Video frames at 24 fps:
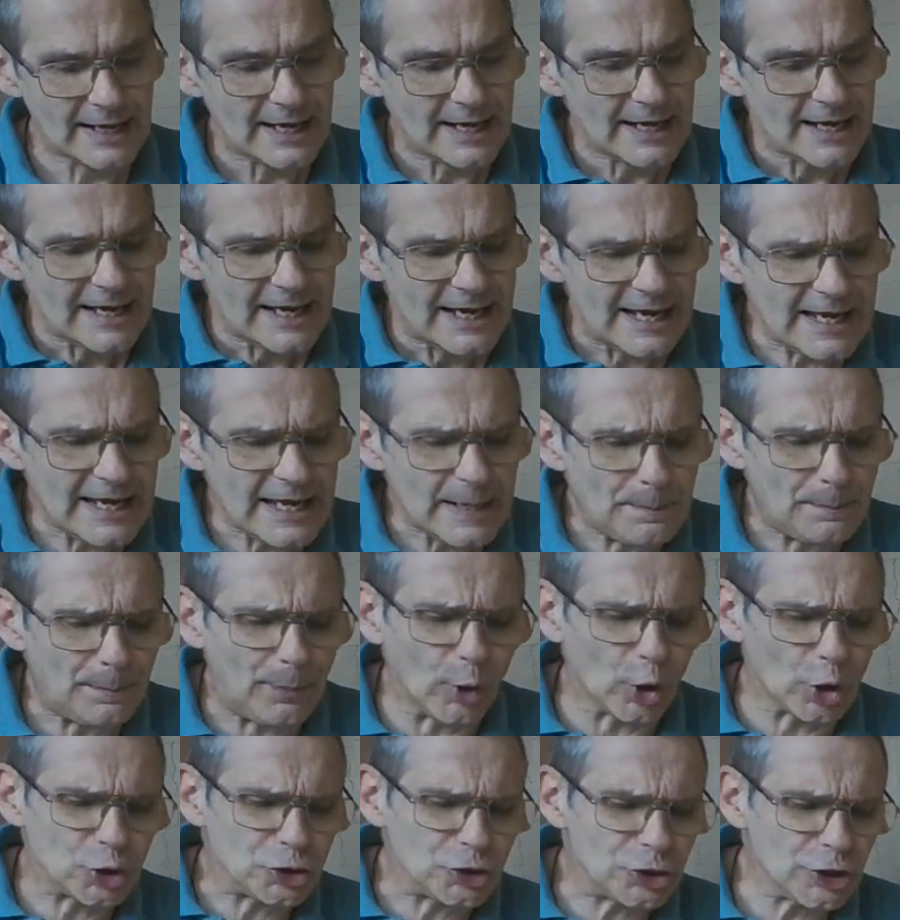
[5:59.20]
He
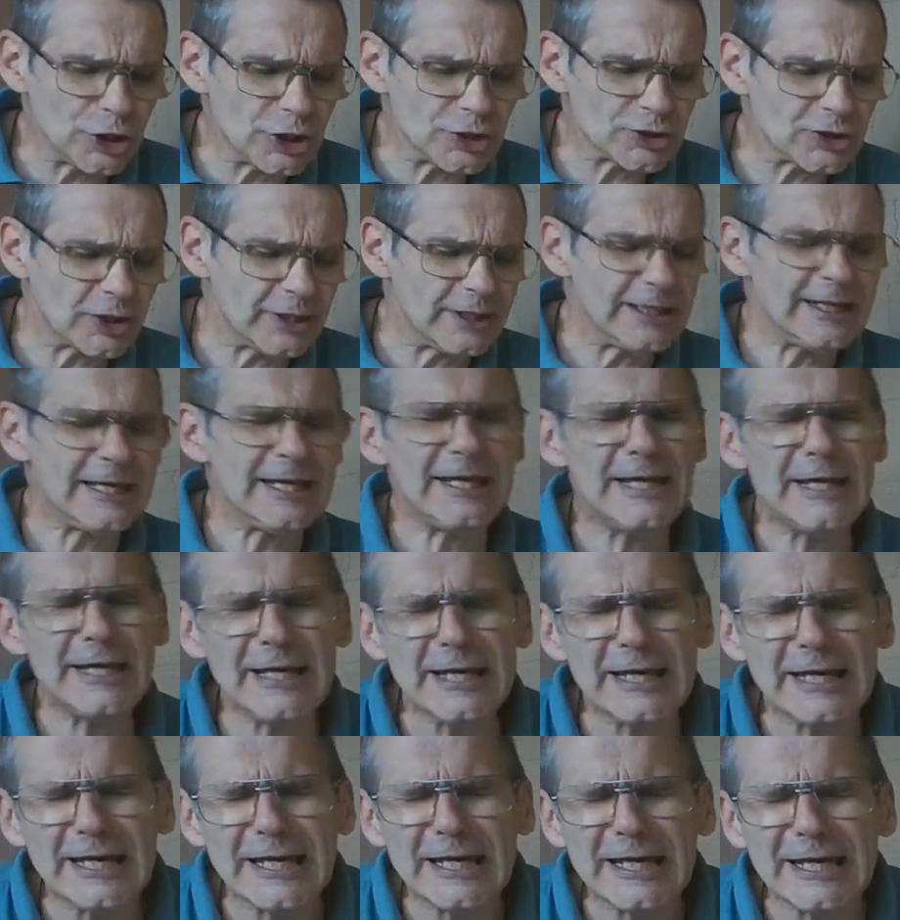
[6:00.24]
pushes and
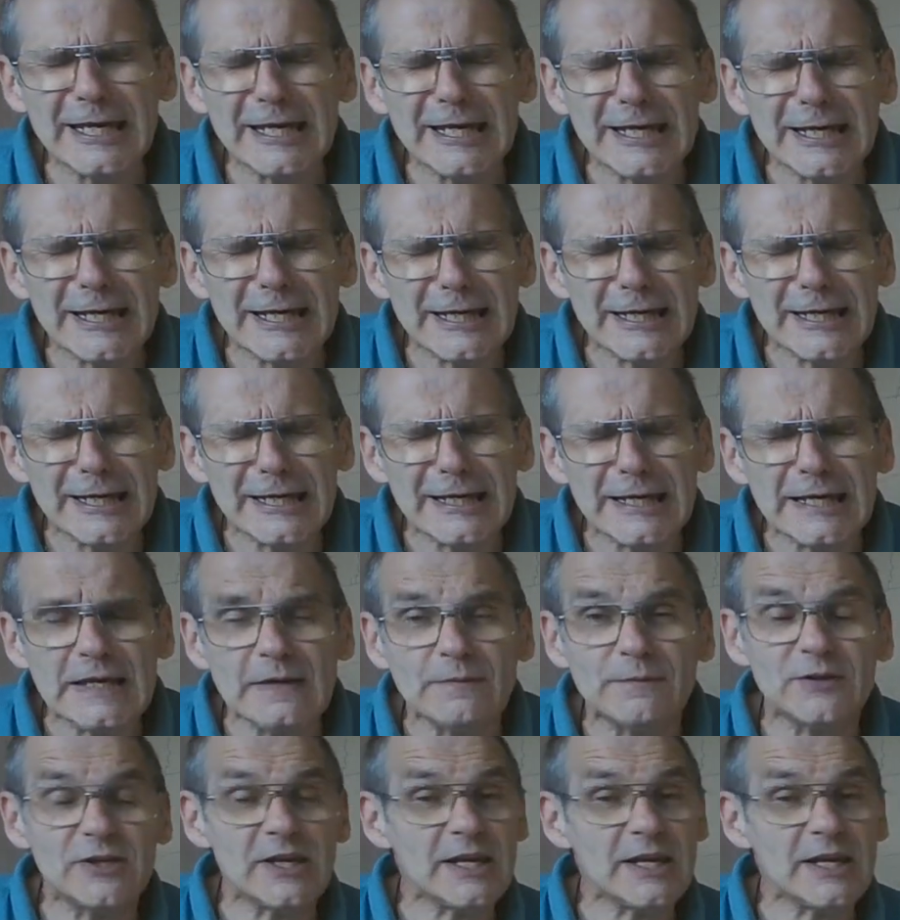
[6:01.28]
heaves. He